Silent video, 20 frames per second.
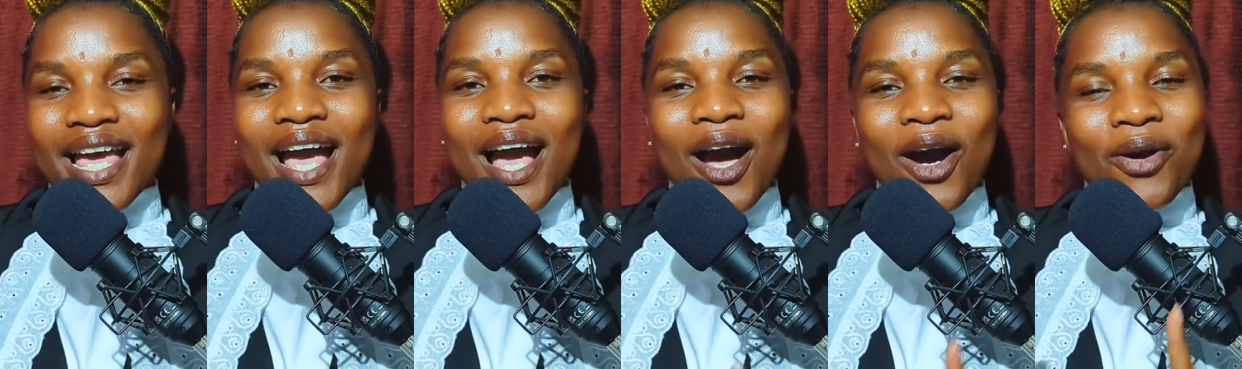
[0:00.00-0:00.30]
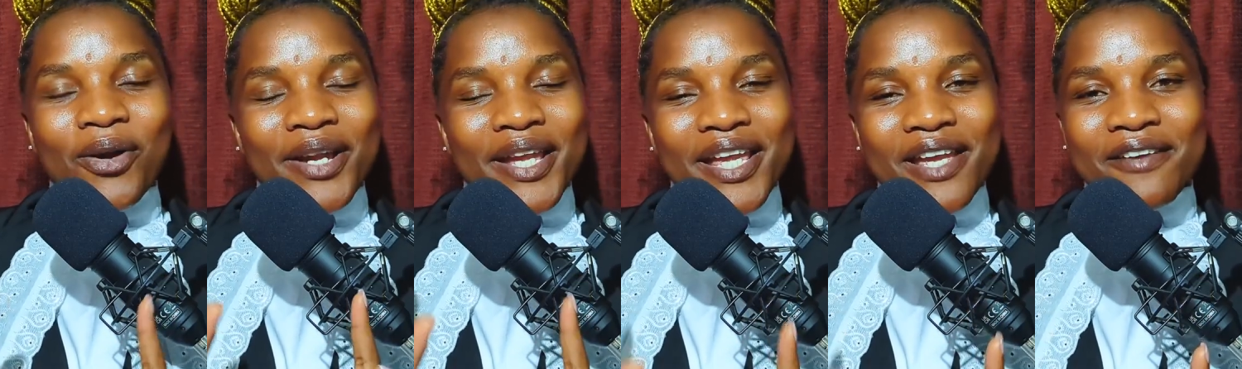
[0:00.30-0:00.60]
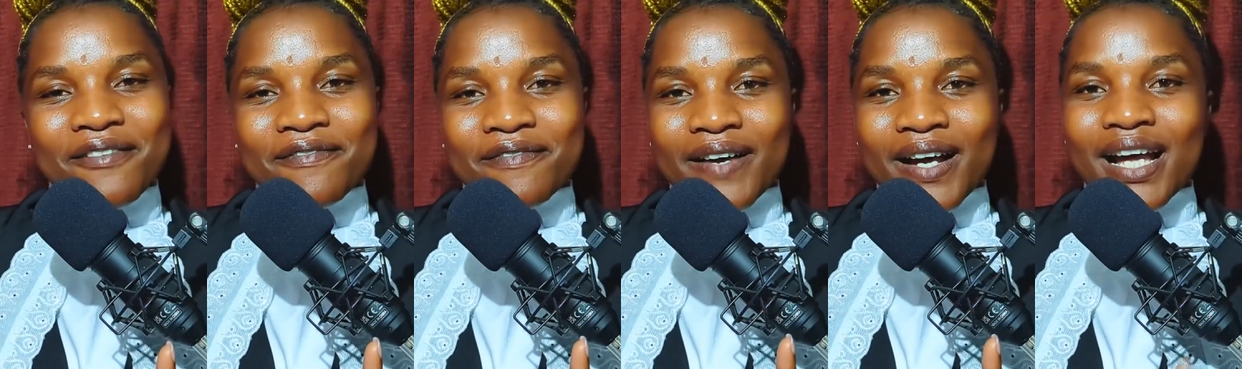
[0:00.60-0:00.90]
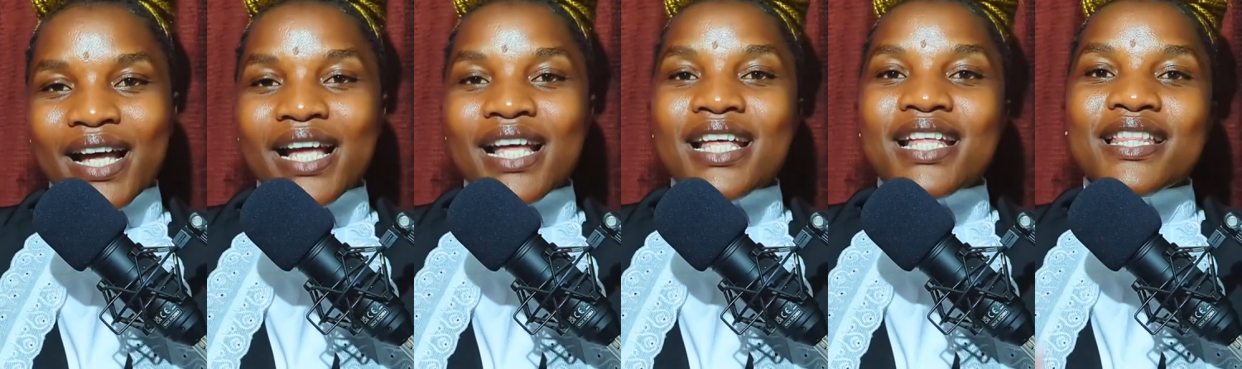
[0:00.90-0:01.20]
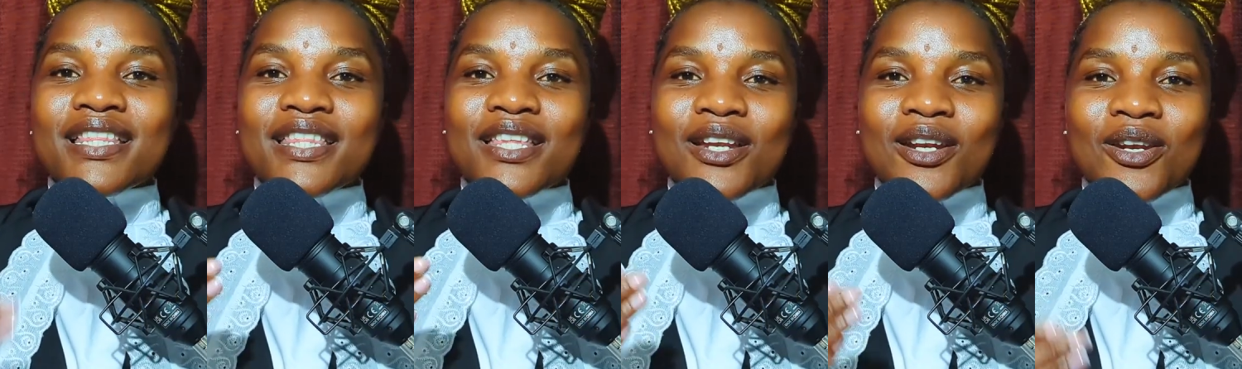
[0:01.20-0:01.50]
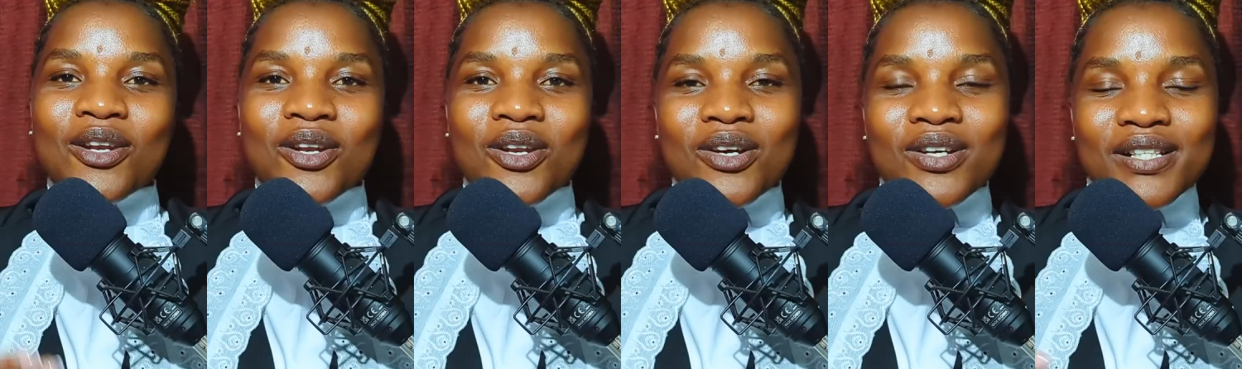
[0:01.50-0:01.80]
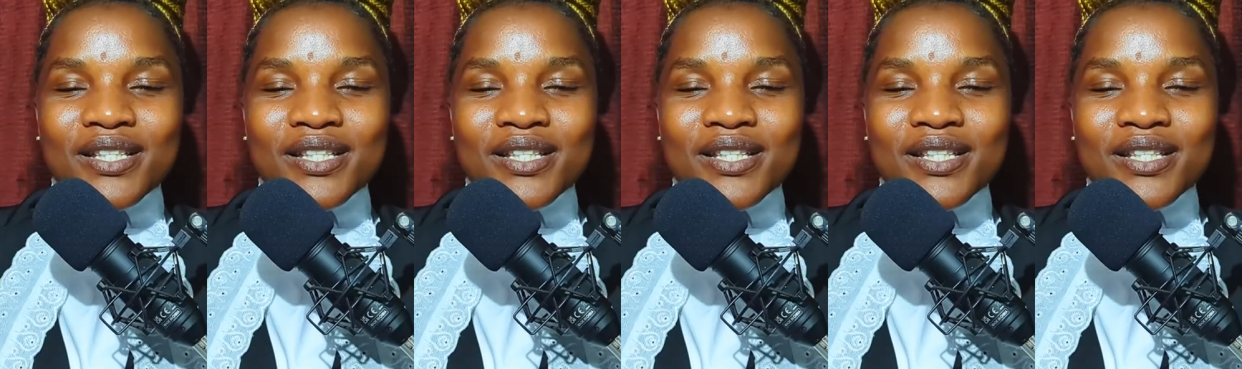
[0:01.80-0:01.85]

However, the law